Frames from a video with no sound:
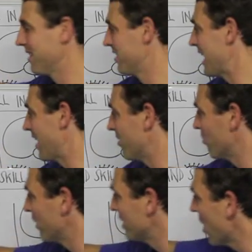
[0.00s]
Now,
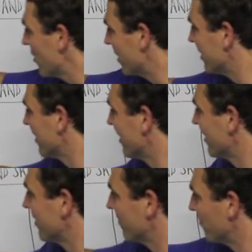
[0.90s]
we know that
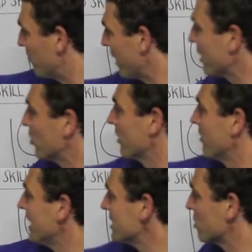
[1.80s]
being good in
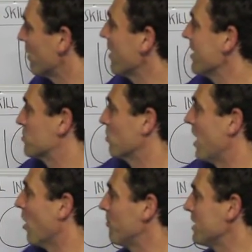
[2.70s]
these two areas will
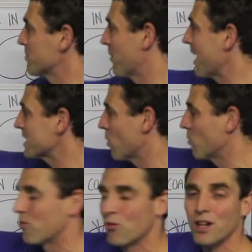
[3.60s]
help this, but that's what
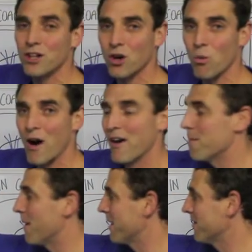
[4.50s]
we've really got to worry
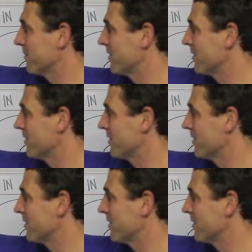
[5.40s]
about.